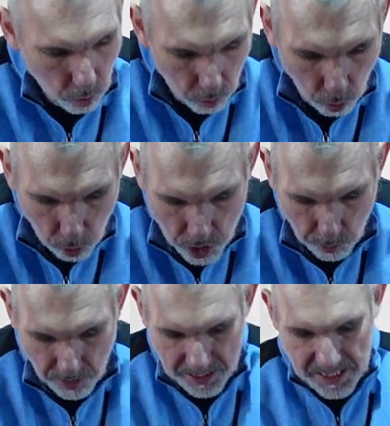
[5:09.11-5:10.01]
Also
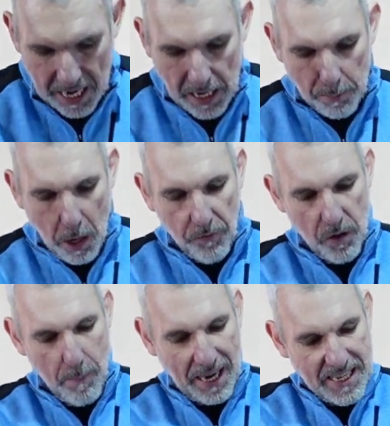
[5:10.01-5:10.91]
on design, apart from
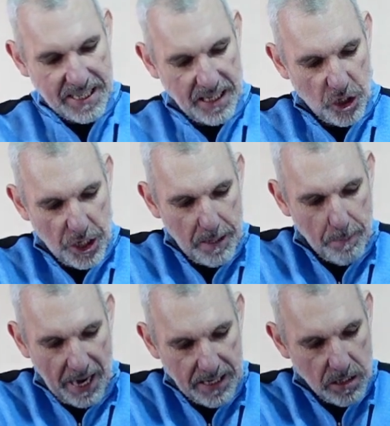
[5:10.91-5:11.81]
the magnetic cheek
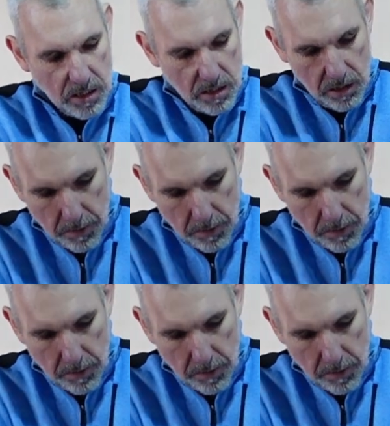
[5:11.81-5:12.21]
pads,